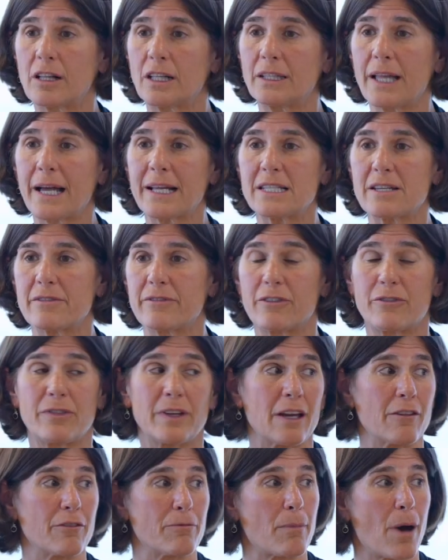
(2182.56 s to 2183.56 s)
collective
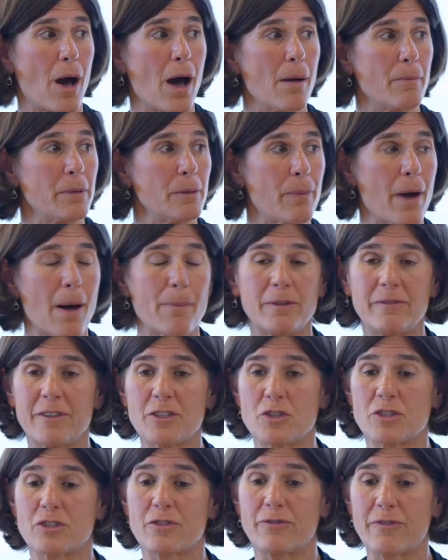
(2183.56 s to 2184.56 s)
of mom and pop
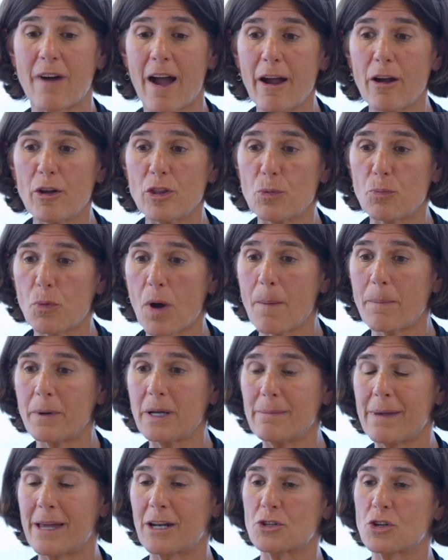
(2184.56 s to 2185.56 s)
investors fired the
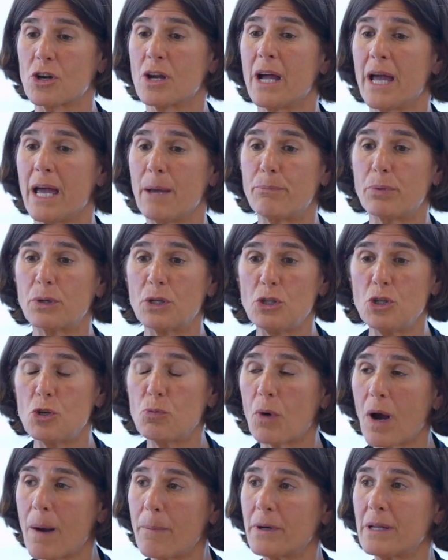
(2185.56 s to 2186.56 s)
property manager and put a new
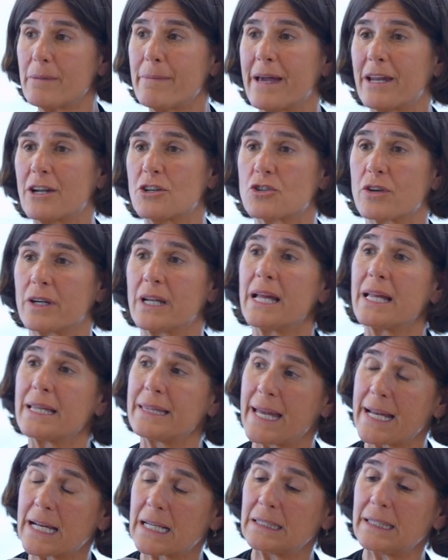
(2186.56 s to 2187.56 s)
property manager.
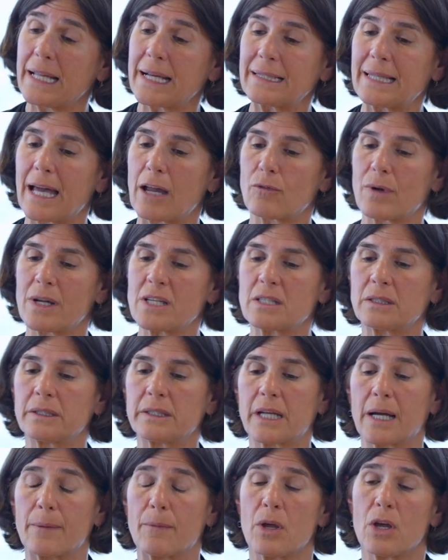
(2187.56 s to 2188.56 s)
They collect that rental
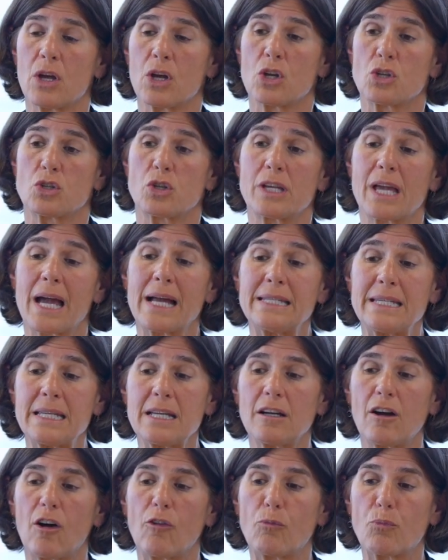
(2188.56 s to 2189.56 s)
income. So the
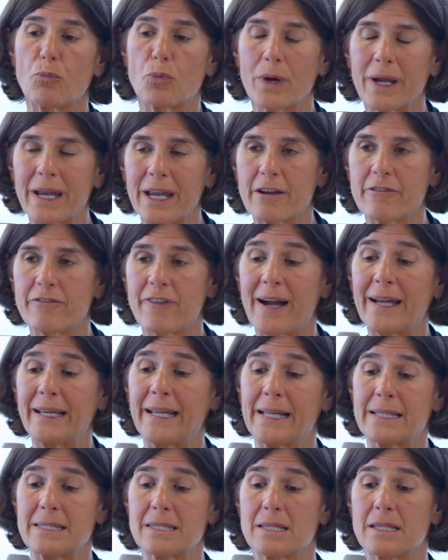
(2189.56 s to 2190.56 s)
idea of bringing
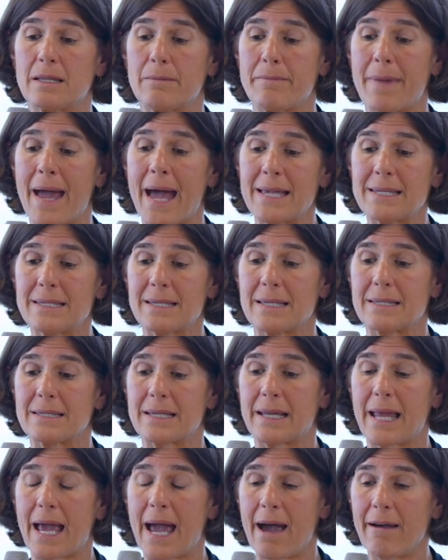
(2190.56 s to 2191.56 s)
finance to the masses
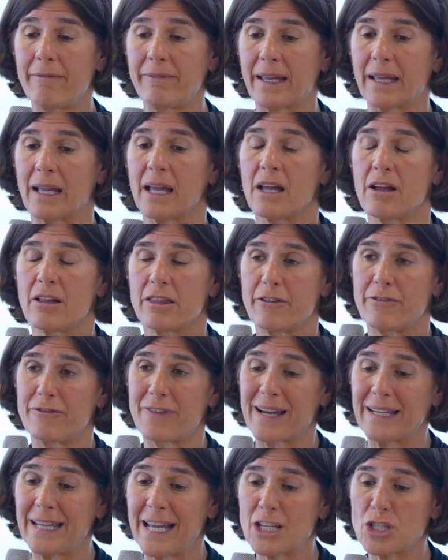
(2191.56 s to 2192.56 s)
and having the
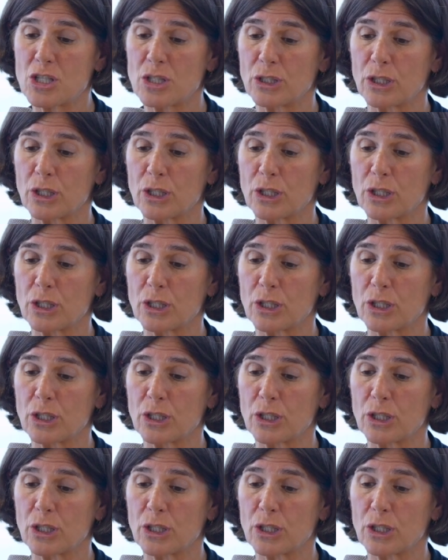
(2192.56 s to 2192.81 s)
financial